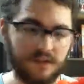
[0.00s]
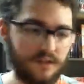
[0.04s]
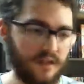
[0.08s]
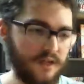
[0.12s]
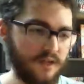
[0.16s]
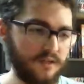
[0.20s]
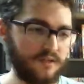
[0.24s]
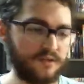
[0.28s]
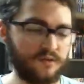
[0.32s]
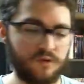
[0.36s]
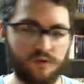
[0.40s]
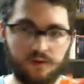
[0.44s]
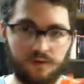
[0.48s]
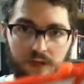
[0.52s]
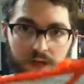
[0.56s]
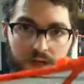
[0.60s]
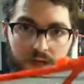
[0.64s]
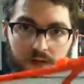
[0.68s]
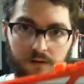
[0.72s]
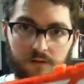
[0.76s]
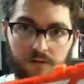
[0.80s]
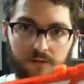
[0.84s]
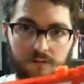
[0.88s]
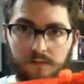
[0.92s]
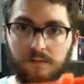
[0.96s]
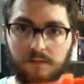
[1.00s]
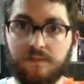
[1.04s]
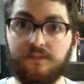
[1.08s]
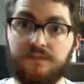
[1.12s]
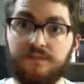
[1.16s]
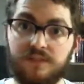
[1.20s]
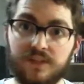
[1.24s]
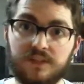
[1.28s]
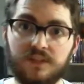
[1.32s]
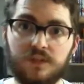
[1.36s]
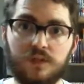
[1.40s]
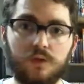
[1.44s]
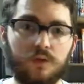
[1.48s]
lugs or, like,
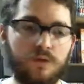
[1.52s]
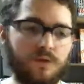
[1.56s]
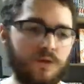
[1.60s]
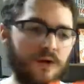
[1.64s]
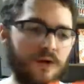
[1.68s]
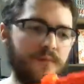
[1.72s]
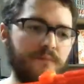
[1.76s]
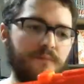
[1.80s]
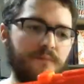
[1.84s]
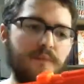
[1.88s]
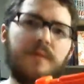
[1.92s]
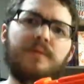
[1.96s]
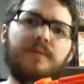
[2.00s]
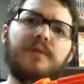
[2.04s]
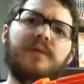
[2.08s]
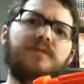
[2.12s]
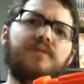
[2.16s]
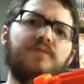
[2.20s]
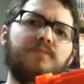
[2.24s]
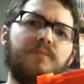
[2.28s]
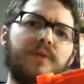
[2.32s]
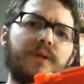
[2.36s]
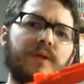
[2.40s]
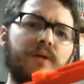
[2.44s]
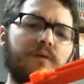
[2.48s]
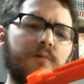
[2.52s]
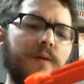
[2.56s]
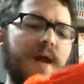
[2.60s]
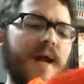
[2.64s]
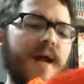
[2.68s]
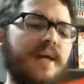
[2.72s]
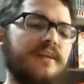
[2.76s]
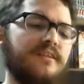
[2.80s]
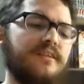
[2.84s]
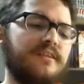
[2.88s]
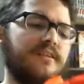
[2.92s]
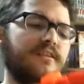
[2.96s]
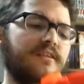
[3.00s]
physical grip, maybe these bigger
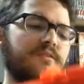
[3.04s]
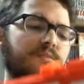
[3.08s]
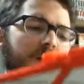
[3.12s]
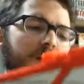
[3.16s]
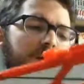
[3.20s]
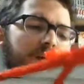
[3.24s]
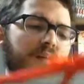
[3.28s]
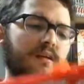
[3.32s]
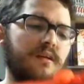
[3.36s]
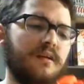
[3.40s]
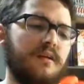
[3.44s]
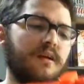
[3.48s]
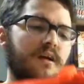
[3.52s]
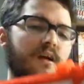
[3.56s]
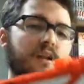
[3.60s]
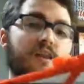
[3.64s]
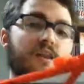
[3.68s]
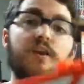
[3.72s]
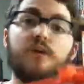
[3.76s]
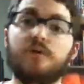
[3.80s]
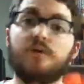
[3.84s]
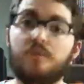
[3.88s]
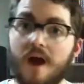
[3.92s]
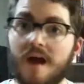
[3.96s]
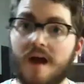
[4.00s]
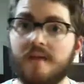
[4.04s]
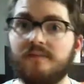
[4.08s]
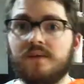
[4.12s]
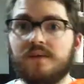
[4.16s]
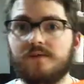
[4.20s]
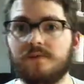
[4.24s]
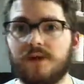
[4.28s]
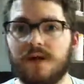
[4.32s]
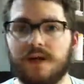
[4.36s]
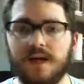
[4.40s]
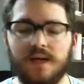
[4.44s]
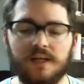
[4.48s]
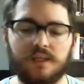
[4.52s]
magazines might, the gravity
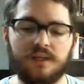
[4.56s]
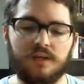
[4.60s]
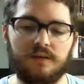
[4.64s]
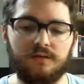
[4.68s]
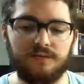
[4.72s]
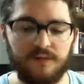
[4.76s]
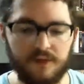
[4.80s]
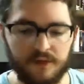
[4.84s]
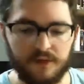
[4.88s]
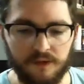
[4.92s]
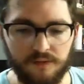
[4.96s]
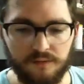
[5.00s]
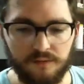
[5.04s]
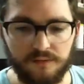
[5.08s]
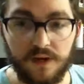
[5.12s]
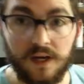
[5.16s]
might actually affect our